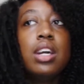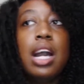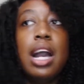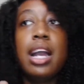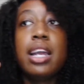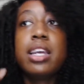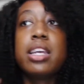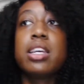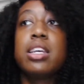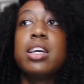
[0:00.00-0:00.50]

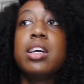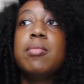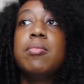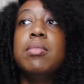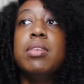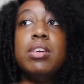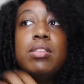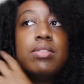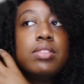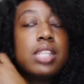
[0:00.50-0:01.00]
I can cut
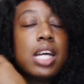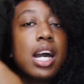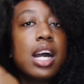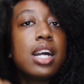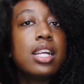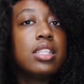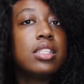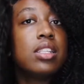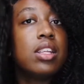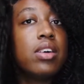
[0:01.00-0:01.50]
both
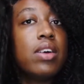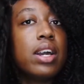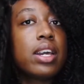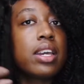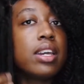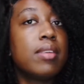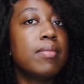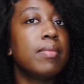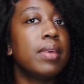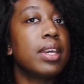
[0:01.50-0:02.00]
sides, though. I
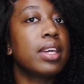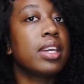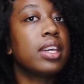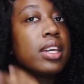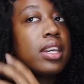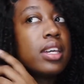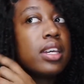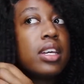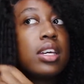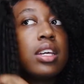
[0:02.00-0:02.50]
can make
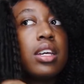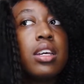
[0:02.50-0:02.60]
it.